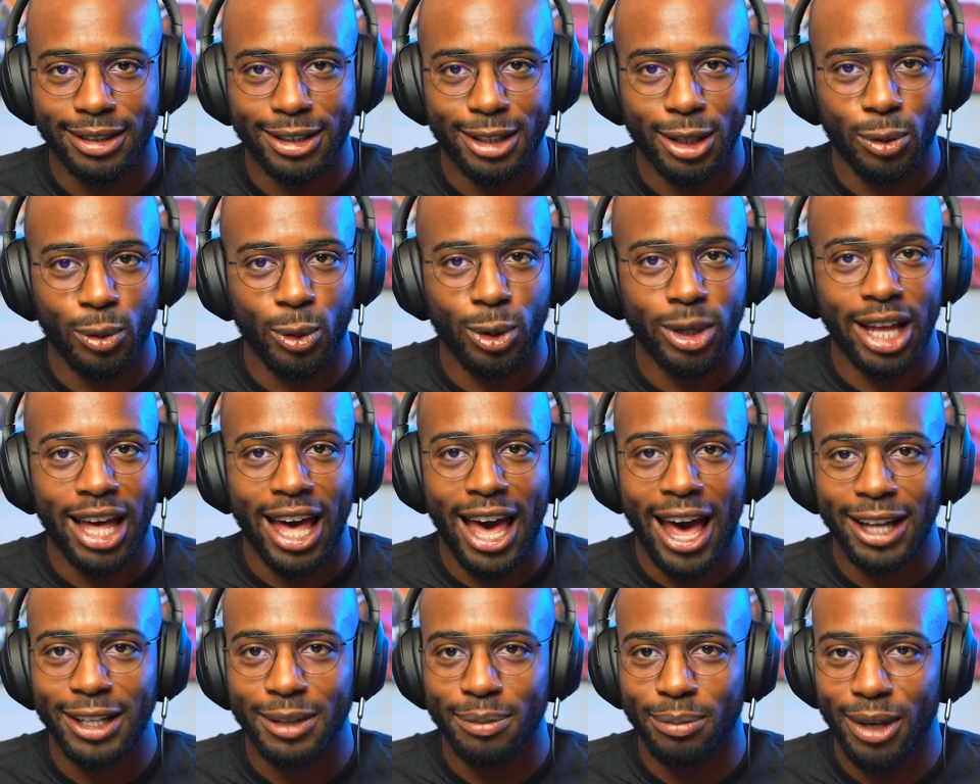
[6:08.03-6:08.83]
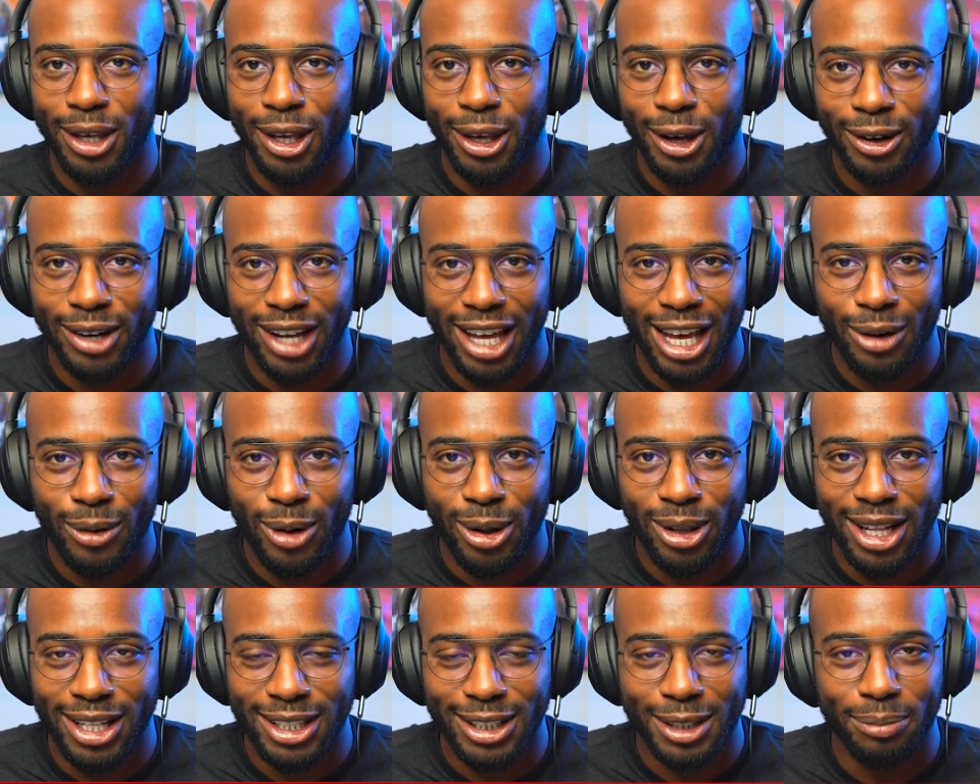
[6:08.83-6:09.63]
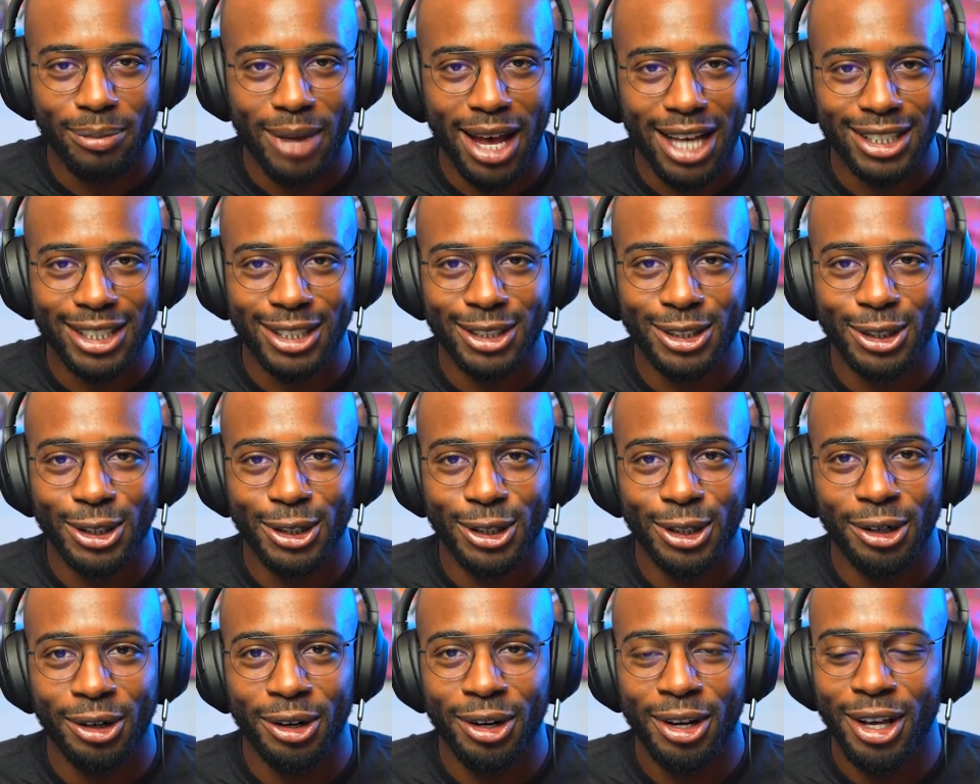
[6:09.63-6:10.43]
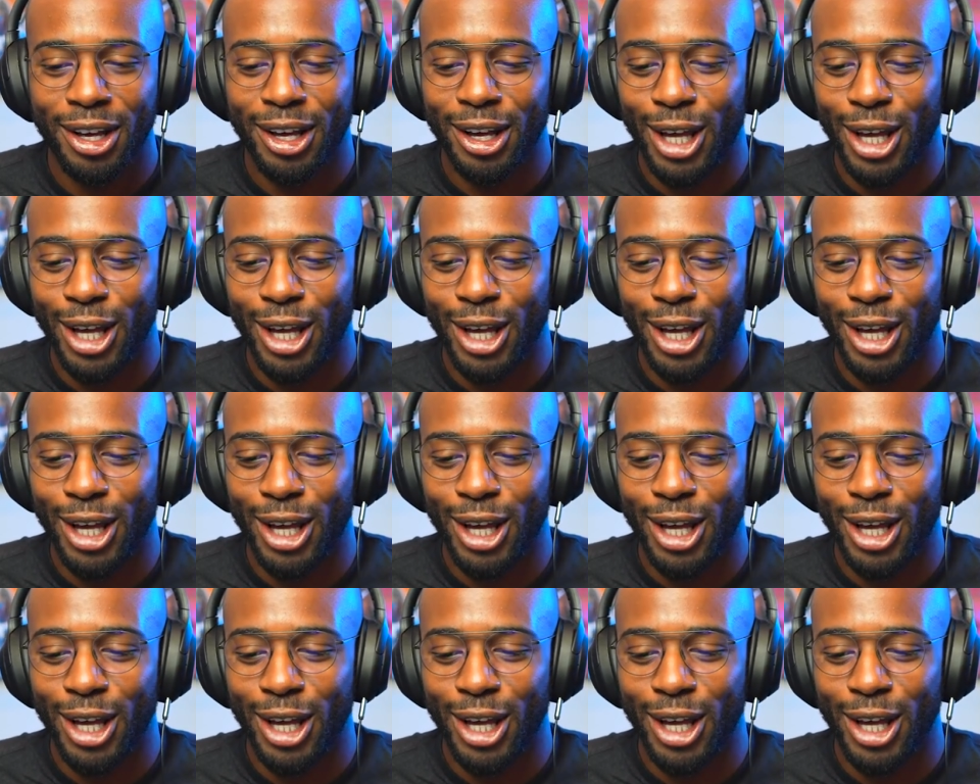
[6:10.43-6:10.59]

Someone hacked me on AOL Instant Messenger.